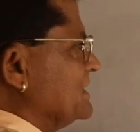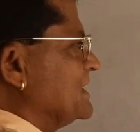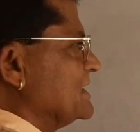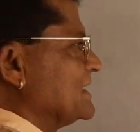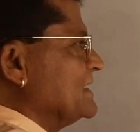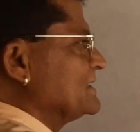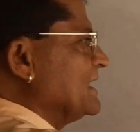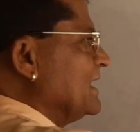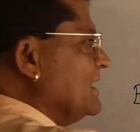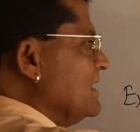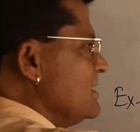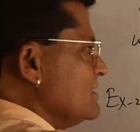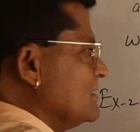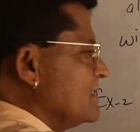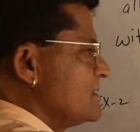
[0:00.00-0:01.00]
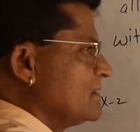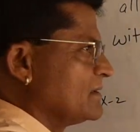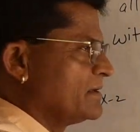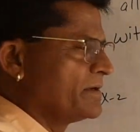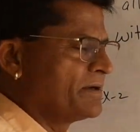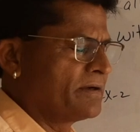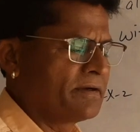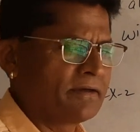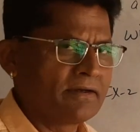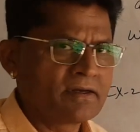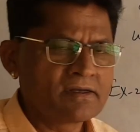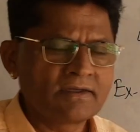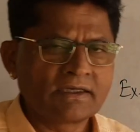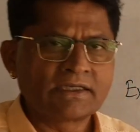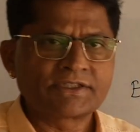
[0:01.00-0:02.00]
This is the
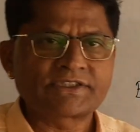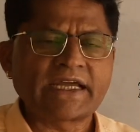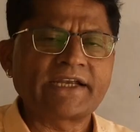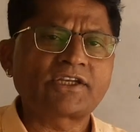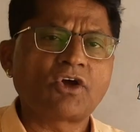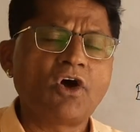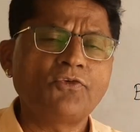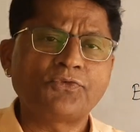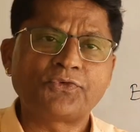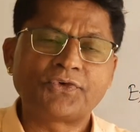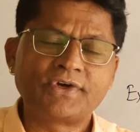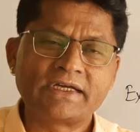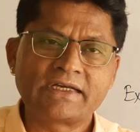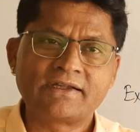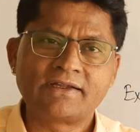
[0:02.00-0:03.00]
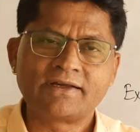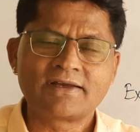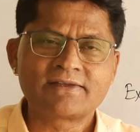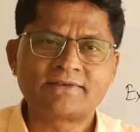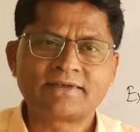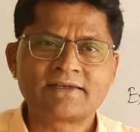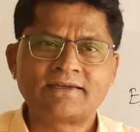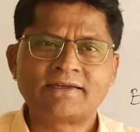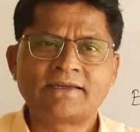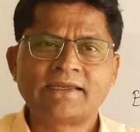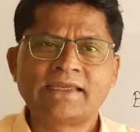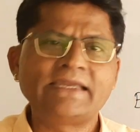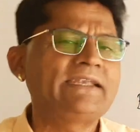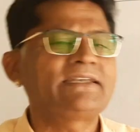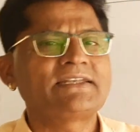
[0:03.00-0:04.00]
set of
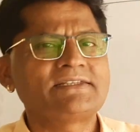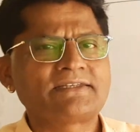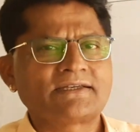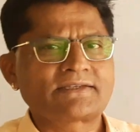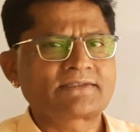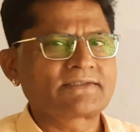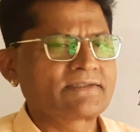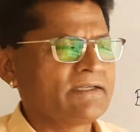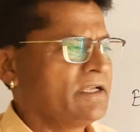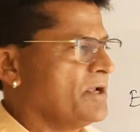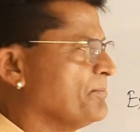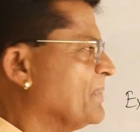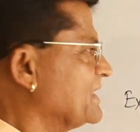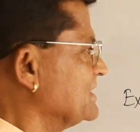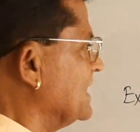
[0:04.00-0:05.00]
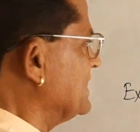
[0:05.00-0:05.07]
integers, but